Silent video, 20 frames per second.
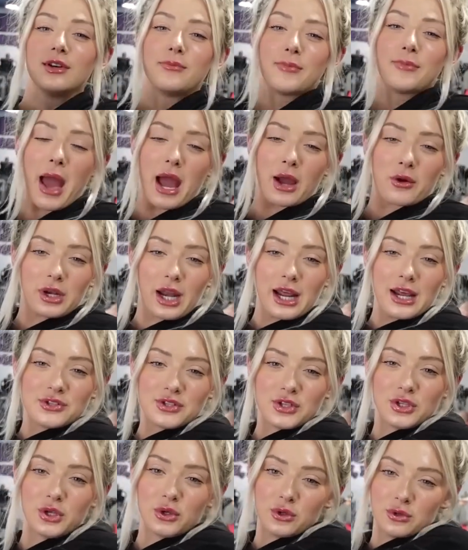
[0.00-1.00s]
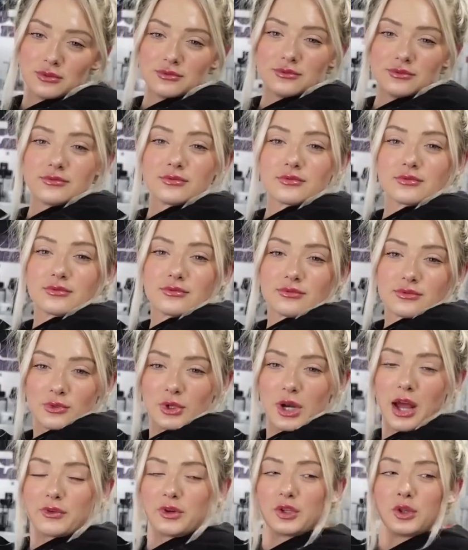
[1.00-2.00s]
Back then I used to do
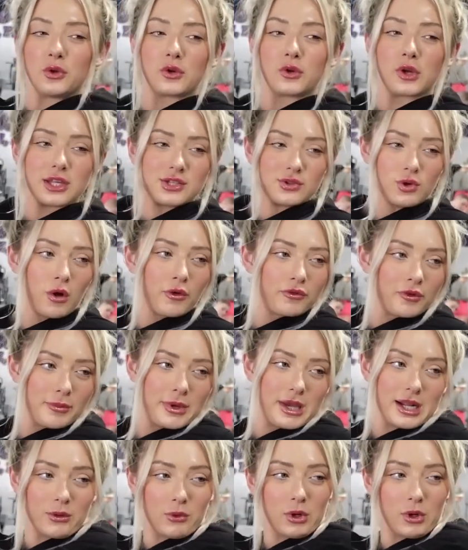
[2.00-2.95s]
whenever it would just right for me in